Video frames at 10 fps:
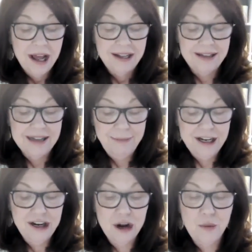Let me
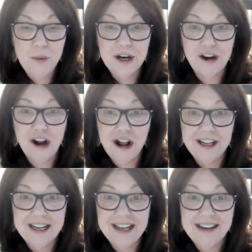know where you're
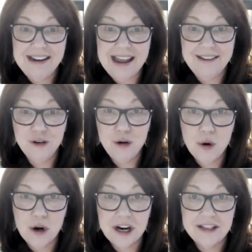calling in. And of
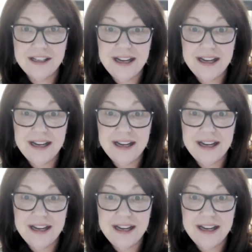course,